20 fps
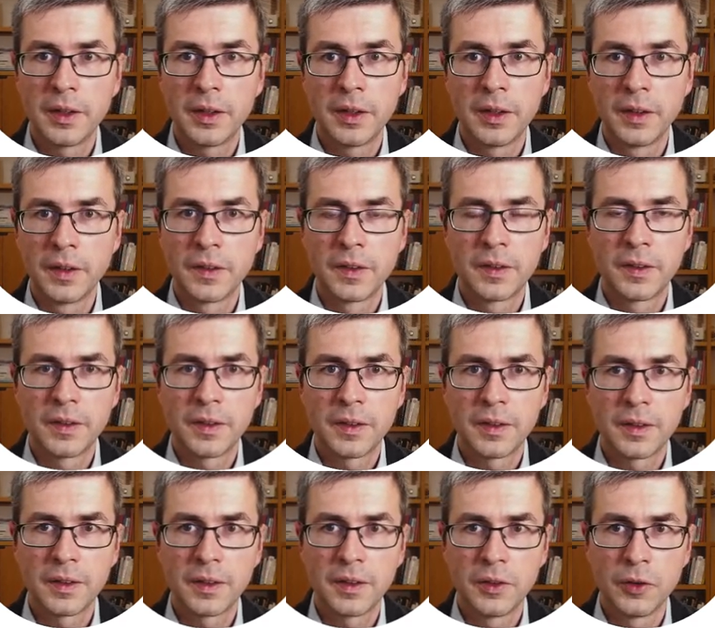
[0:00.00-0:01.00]
is
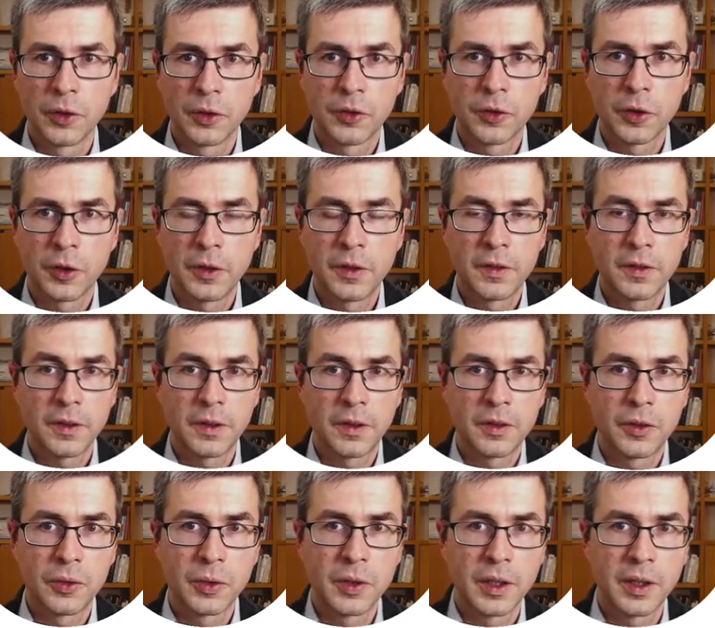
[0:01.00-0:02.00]
your choice,
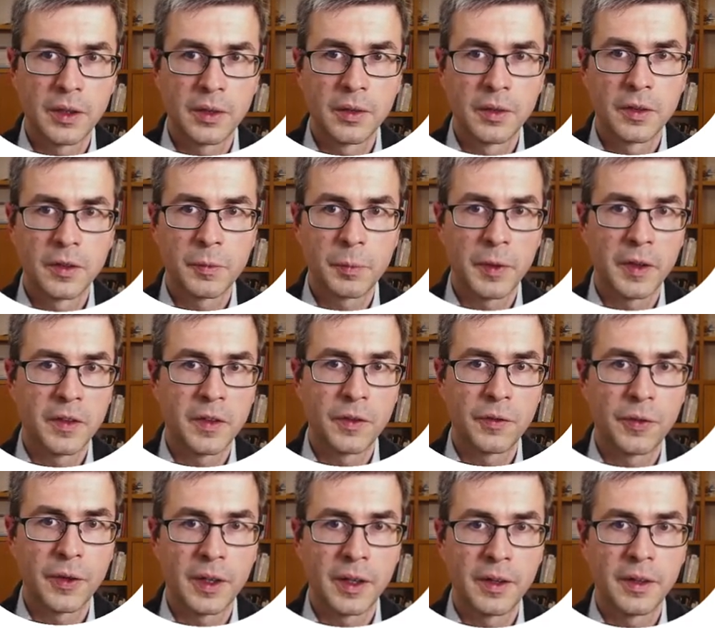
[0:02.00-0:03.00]
and you can
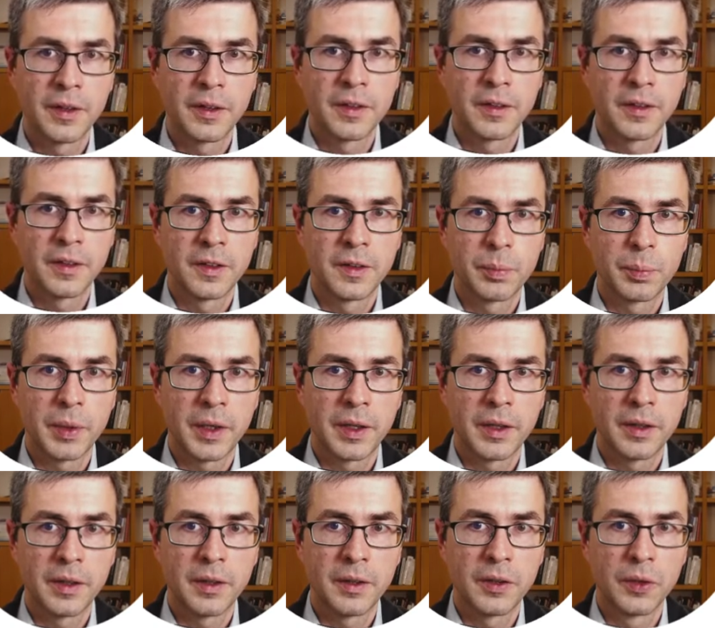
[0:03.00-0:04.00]
specify this
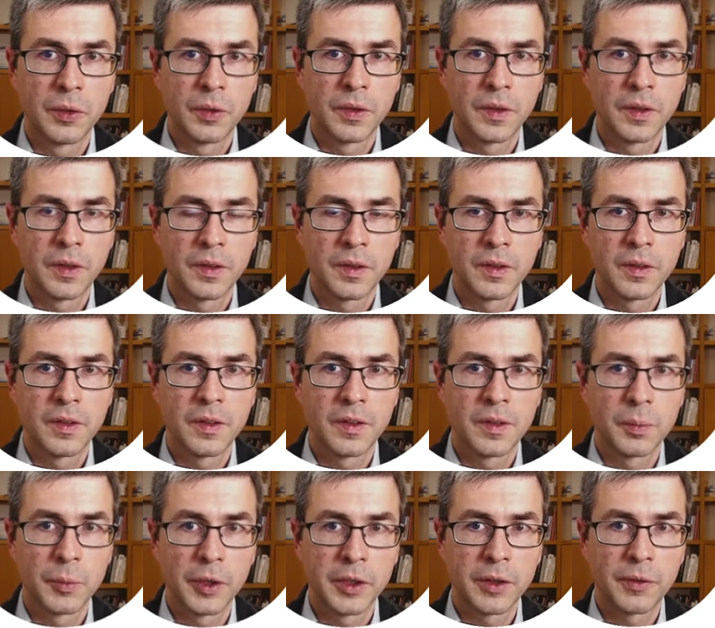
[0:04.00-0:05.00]
by using
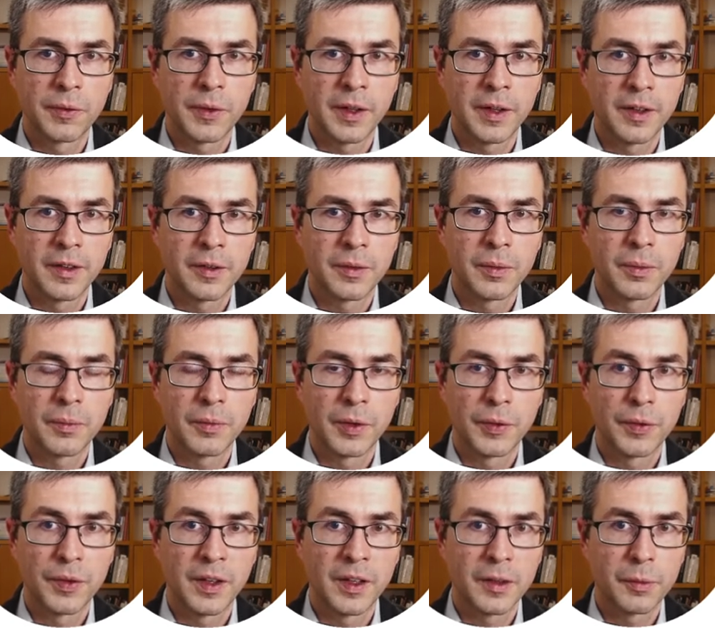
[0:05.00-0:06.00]
these modifiers
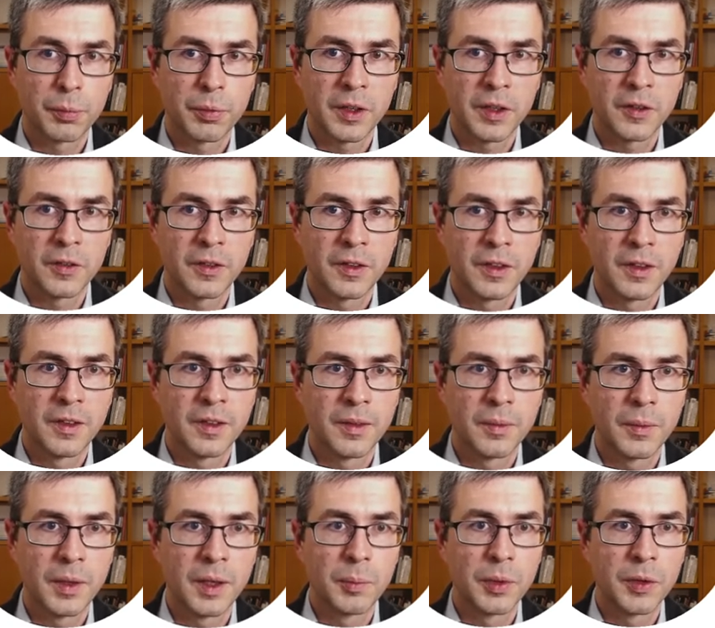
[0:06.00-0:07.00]
with the expression
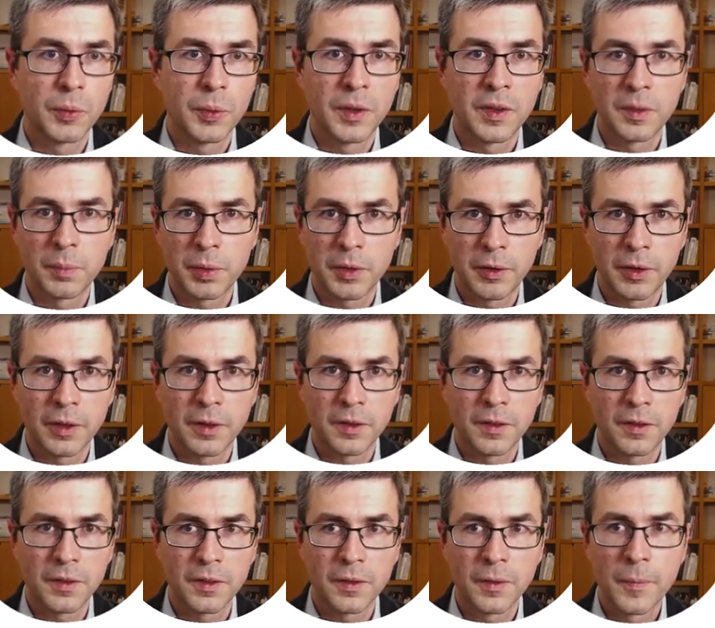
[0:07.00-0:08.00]
in between the
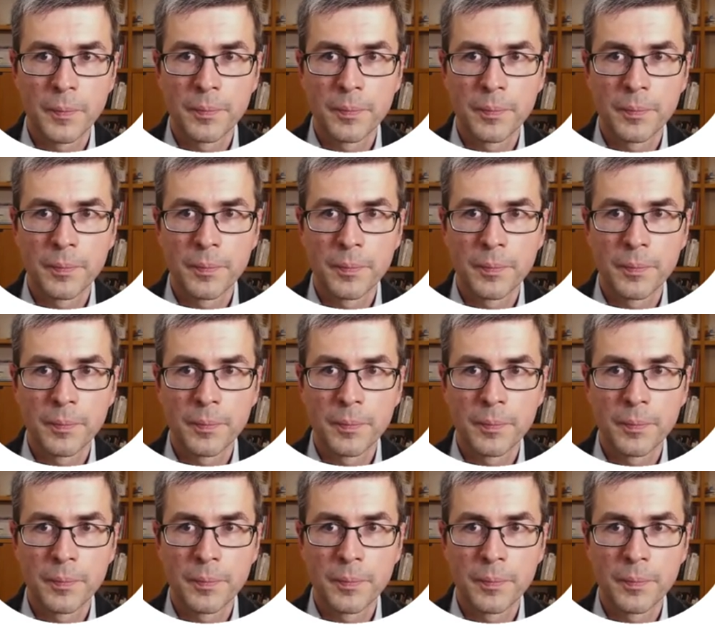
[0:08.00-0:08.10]
parentheses.